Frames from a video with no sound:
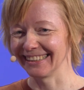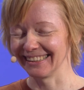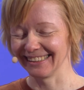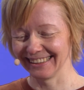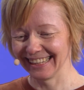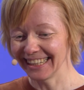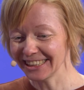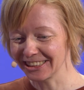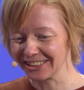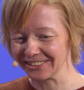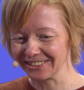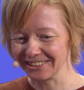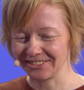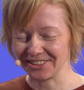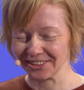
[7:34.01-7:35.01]
layer
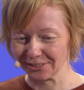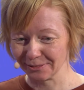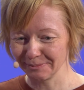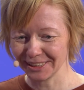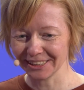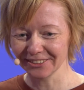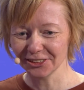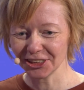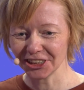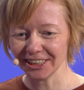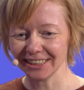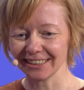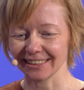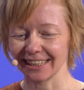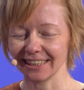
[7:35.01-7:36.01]
2 Ethereum solutions,
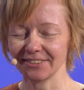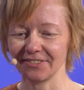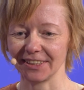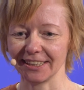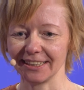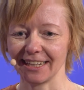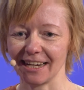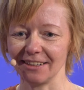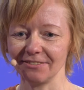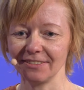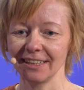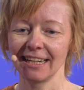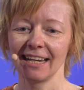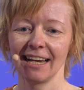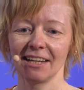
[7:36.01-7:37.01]
like they
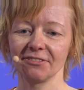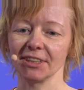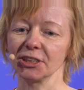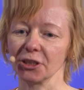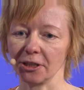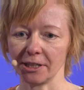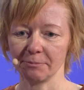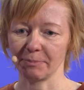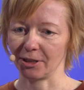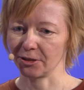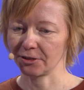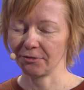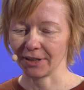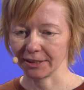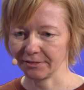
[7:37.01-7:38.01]
talk about
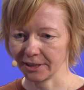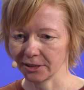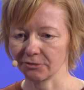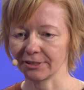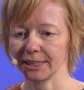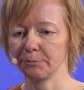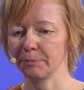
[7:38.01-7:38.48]
500,